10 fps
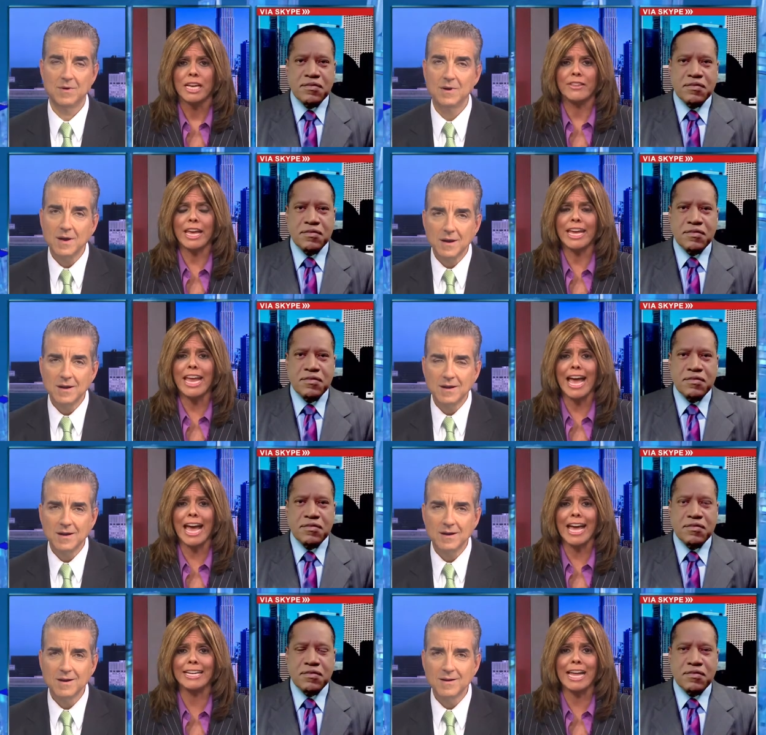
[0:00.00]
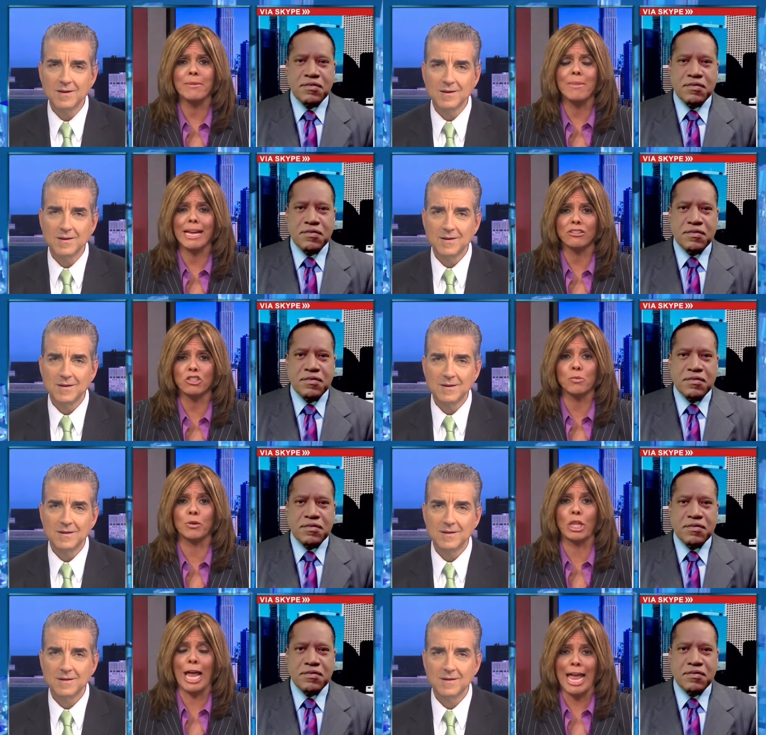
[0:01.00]
Speaker 1: They had a master
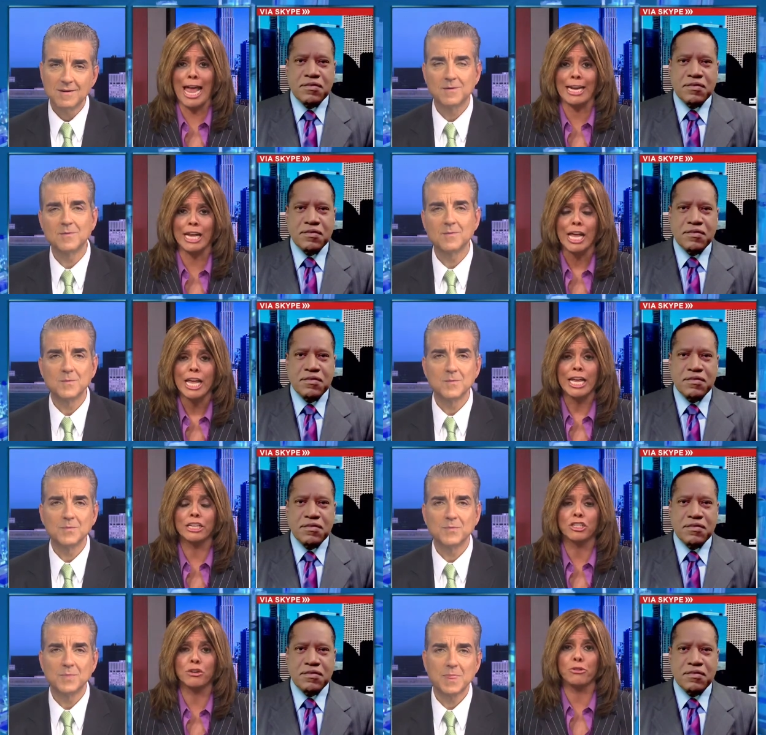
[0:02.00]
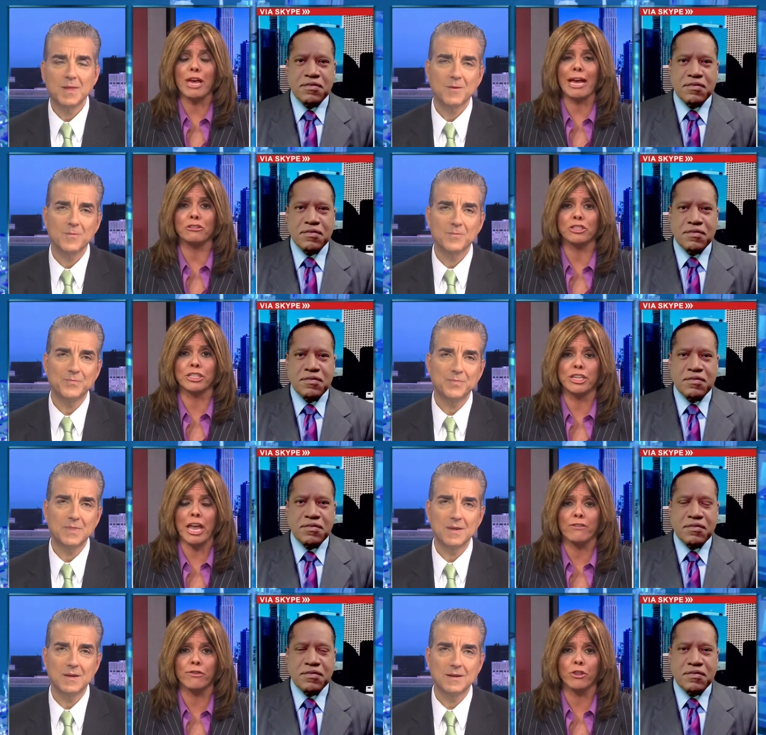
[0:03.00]
plan in
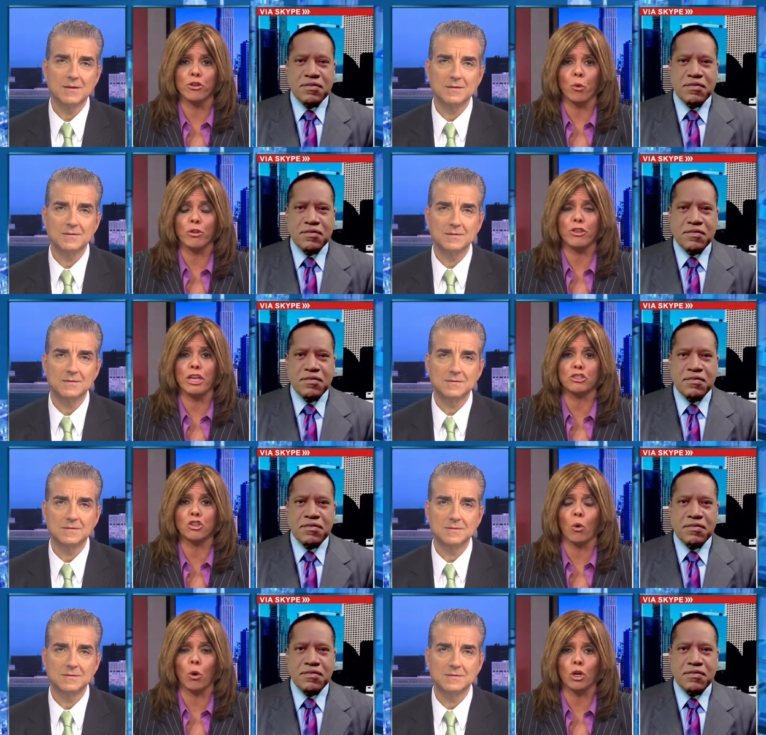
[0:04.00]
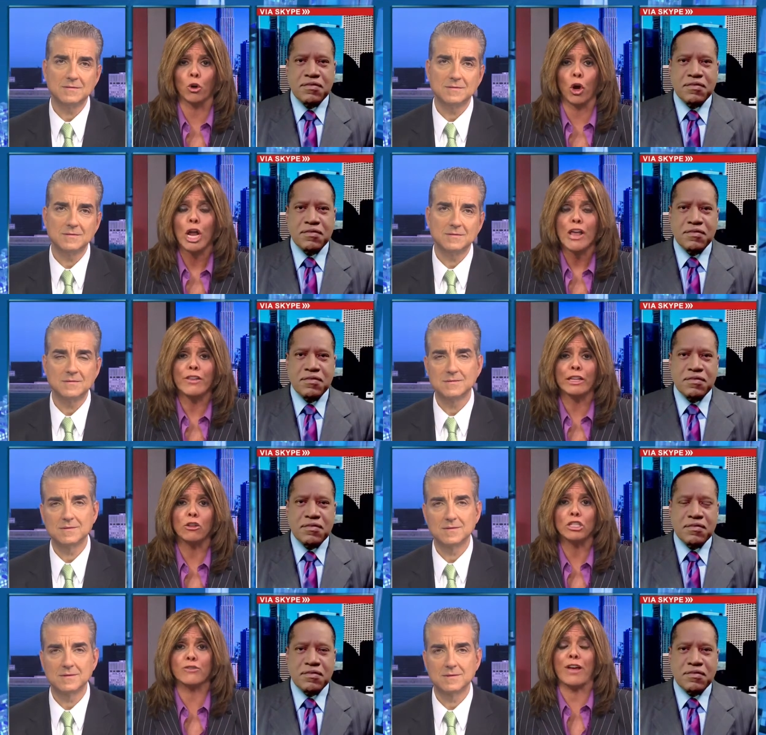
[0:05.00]
2010 for the Northeast Corridor that
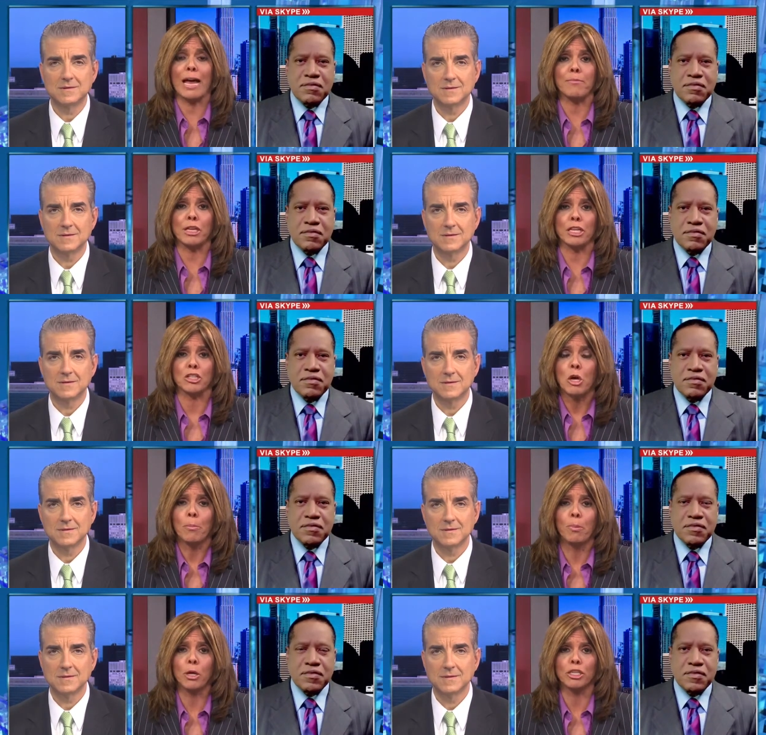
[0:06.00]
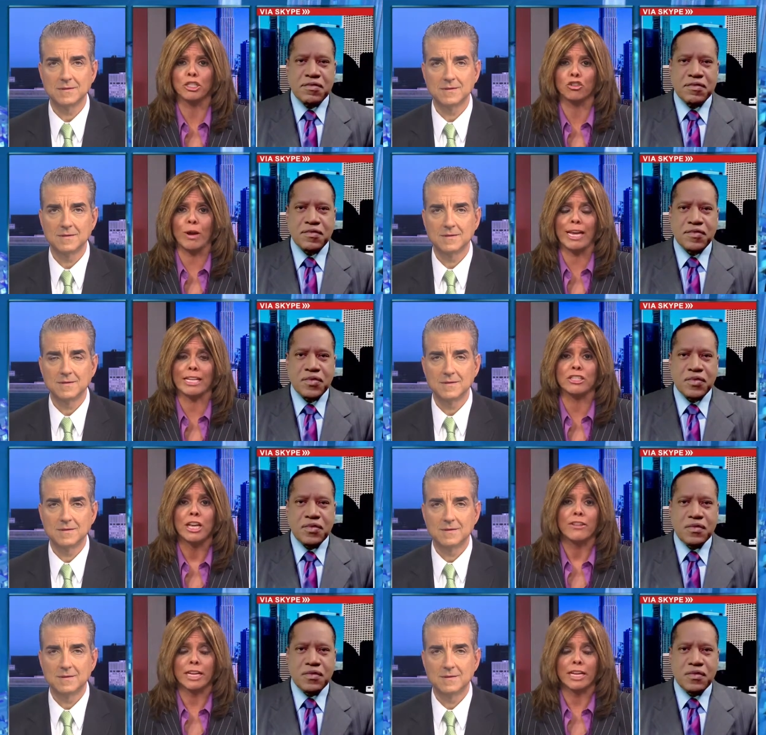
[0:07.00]
looks fabulous. Bullet trains, the